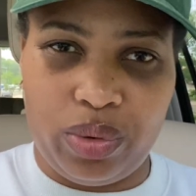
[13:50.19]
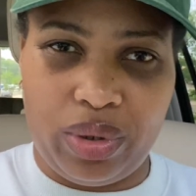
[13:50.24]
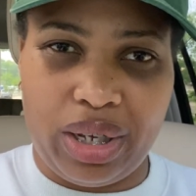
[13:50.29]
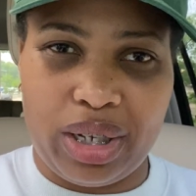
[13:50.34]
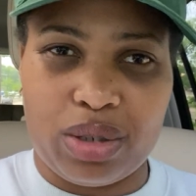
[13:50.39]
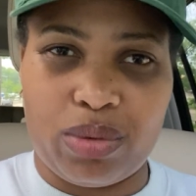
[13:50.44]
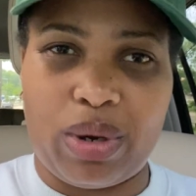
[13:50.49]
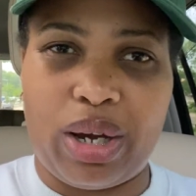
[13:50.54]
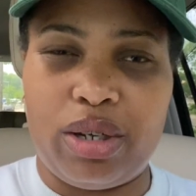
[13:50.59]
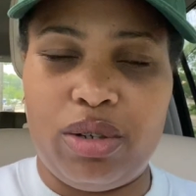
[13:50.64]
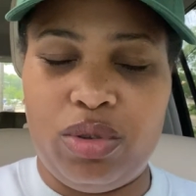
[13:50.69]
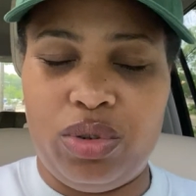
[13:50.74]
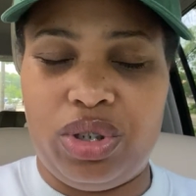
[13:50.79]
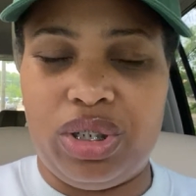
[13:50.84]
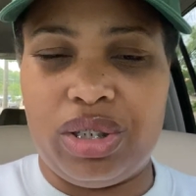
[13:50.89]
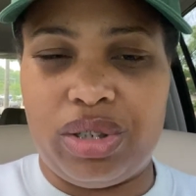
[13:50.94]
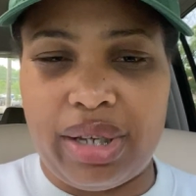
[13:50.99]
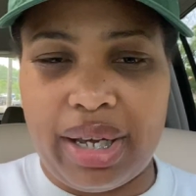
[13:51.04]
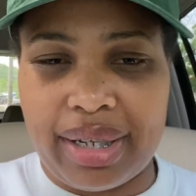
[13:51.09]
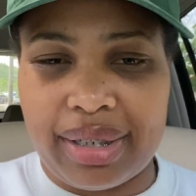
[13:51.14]
That's why you
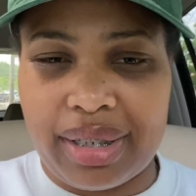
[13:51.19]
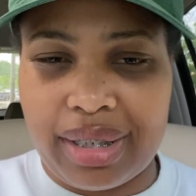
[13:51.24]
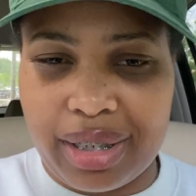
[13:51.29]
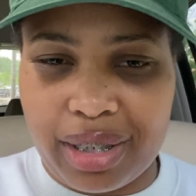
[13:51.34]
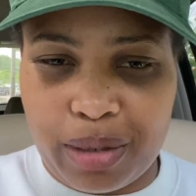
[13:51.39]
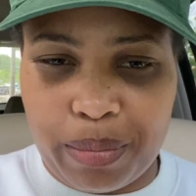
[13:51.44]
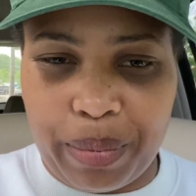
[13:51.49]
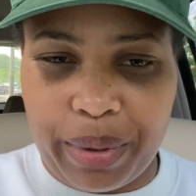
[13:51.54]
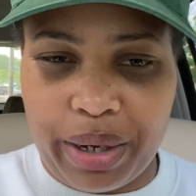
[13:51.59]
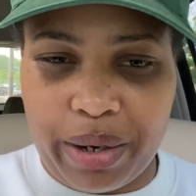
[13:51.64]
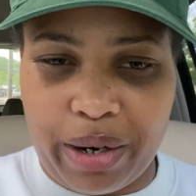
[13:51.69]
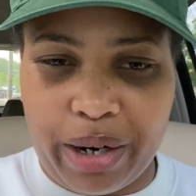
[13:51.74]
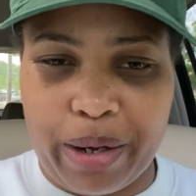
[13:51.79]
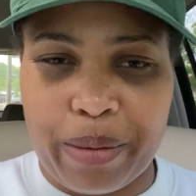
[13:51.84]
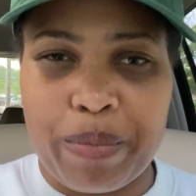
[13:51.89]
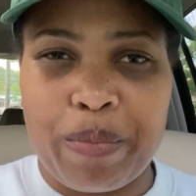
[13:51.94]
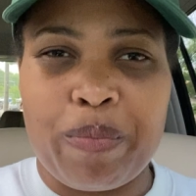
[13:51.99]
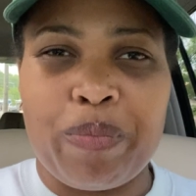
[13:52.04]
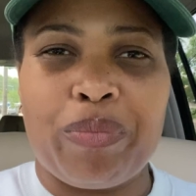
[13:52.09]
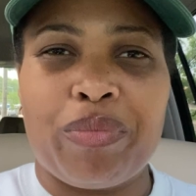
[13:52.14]
should test the
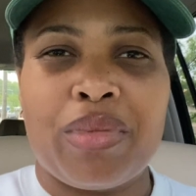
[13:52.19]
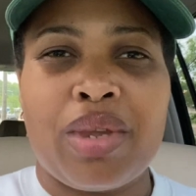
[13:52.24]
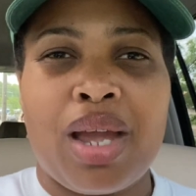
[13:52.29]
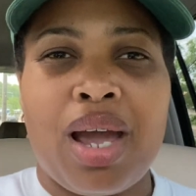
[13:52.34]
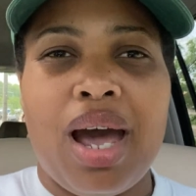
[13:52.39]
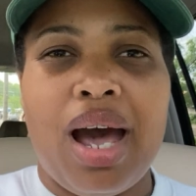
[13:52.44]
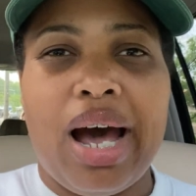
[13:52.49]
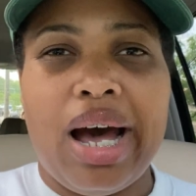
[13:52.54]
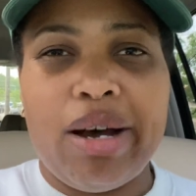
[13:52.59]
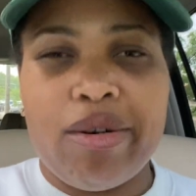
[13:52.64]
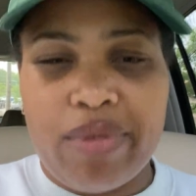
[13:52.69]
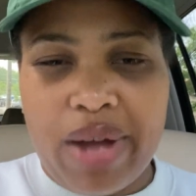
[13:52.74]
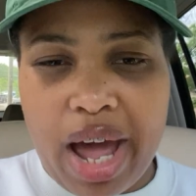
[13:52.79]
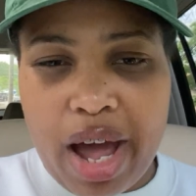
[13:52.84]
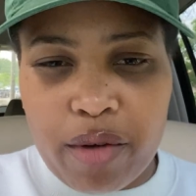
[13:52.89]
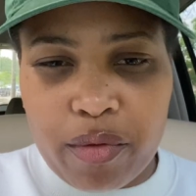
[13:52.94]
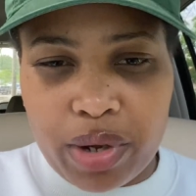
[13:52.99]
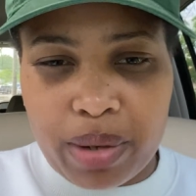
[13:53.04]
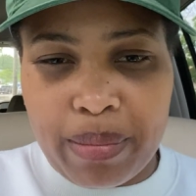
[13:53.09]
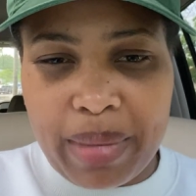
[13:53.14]
spirit of
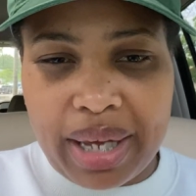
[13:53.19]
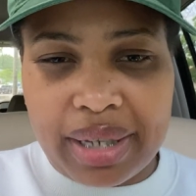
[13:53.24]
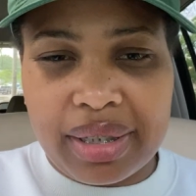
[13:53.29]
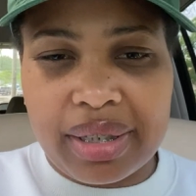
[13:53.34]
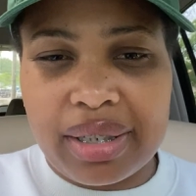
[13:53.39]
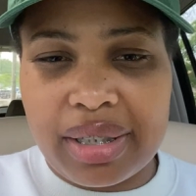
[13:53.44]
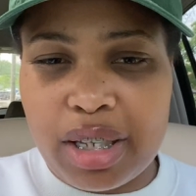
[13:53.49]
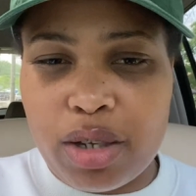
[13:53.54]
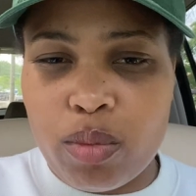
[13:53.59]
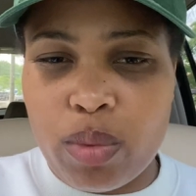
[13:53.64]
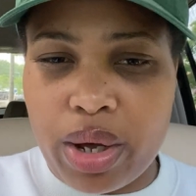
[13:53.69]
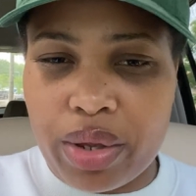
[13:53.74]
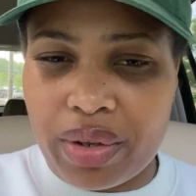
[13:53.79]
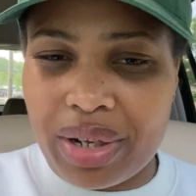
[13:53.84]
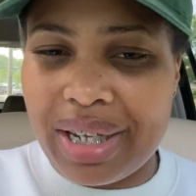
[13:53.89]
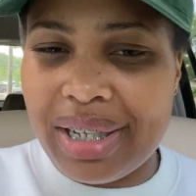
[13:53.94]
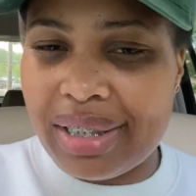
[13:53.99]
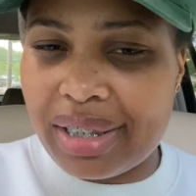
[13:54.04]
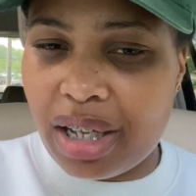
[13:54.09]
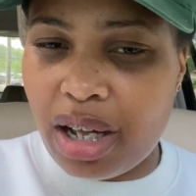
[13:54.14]
every man to see
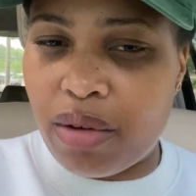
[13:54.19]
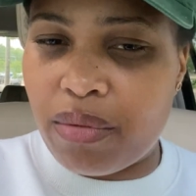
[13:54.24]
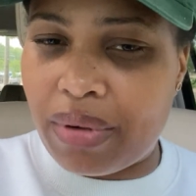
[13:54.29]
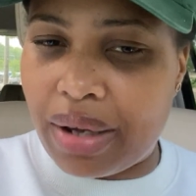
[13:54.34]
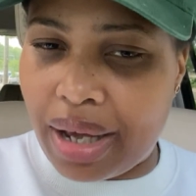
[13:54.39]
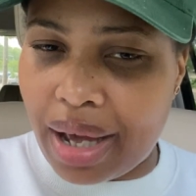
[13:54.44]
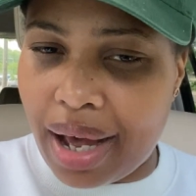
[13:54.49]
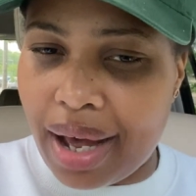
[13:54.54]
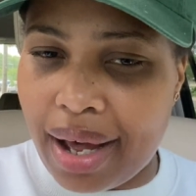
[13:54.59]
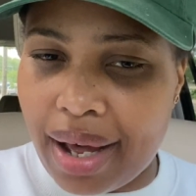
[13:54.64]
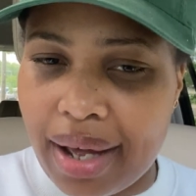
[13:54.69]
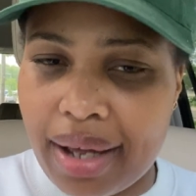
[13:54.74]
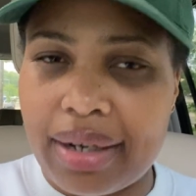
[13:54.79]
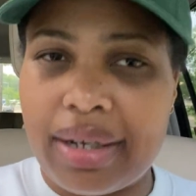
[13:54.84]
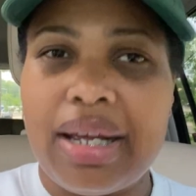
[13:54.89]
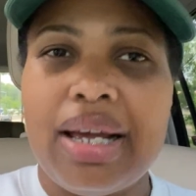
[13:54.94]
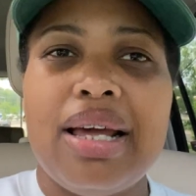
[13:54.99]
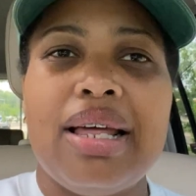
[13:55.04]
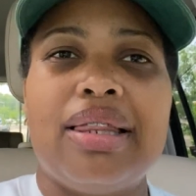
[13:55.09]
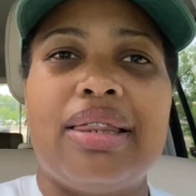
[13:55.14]
whether it's of God.